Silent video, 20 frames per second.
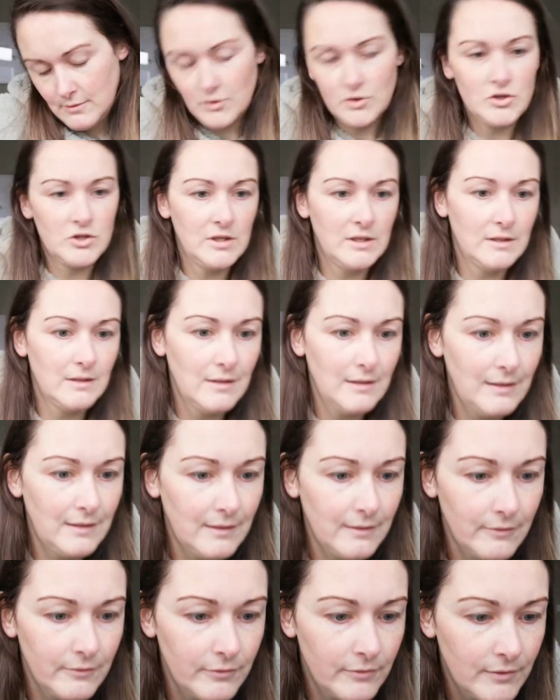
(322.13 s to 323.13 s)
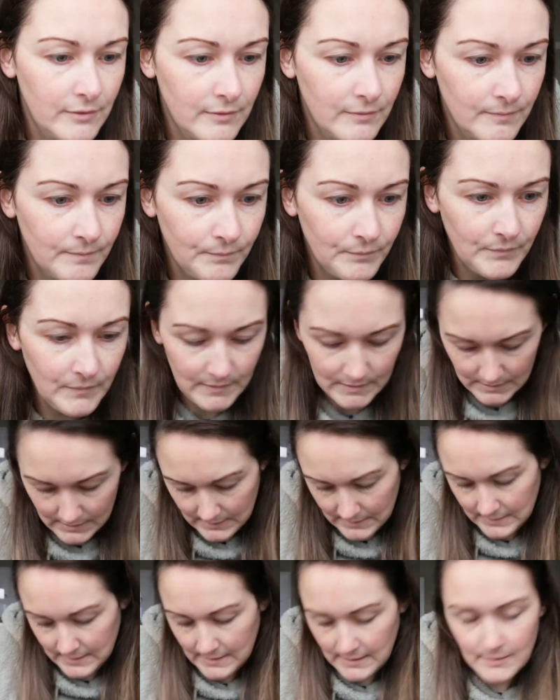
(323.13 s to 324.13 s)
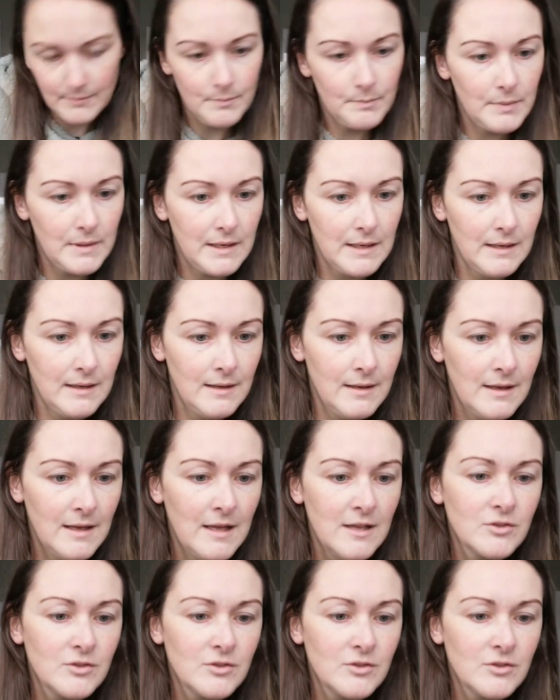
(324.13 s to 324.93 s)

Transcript: Share the love. Is that a bee?